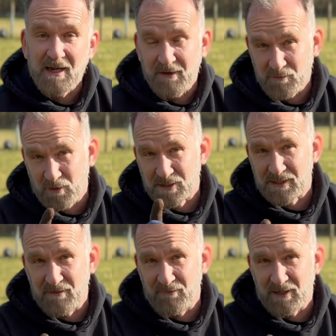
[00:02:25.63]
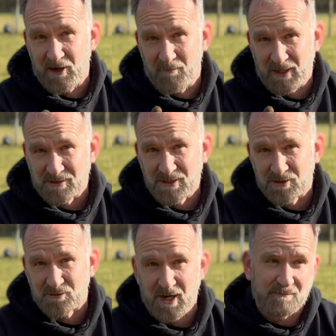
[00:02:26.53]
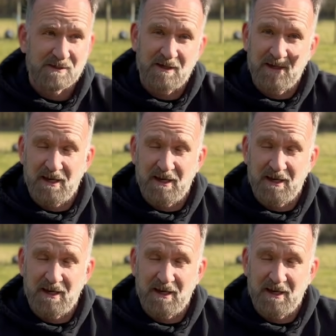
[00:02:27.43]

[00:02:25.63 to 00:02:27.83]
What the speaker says: If you want to see a video about scissor traps,